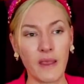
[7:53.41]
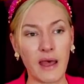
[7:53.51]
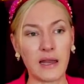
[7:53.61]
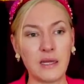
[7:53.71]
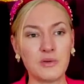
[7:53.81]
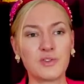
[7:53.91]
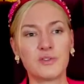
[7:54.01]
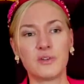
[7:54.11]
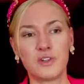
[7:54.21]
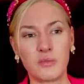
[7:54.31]
And he was a
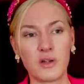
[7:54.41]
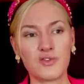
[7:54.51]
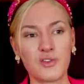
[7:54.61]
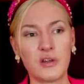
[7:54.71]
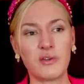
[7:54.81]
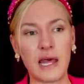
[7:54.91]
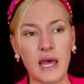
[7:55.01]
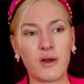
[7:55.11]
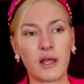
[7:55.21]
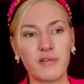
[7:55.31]
demonstrative,
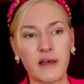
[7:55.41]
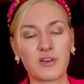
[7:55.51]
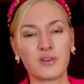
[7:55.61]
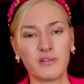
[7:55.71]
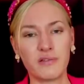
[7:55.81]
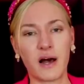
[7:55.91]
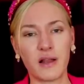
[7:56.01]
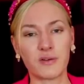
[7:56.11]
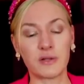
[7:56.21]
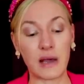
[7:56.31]
caring, affectionate
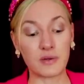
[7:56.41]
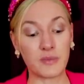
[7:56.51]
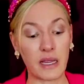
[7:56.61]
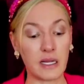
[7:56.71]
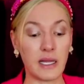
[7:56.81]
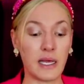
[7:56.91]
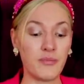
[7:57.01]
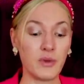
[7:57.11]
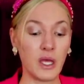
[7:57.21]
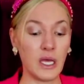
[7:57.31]
father. And that was made clear
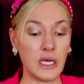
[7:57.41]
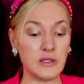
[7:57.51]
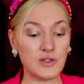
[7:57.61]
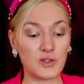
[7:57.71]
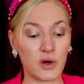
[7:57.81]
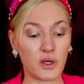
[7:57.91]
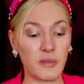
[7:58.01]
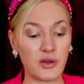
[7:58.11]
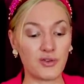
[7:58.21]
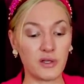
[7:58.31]
in this
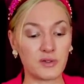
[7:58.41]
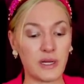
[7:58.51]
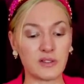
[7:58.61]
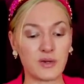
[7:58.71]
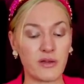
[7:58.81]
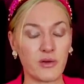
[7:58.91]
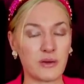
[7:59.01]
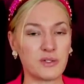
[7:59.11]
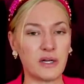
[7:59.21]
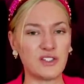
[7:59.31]
documentary as well. So I thought
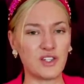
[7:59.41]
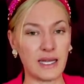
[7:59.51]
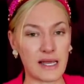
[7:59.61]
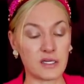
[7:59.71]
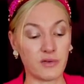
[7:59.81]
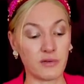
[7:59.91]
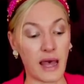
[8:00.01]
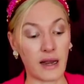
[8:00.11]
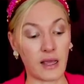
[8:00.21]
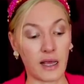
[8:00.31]
that was very selective of
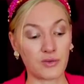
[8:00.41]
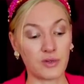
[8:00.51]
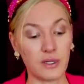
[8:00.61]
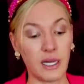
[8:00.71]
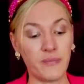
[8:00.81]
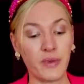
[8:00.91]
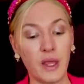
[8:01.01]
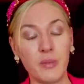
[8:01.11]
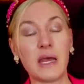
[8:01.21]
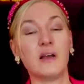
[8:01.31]
Harry, actually.
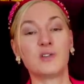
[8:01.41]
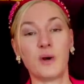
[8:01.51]
But yeah, it's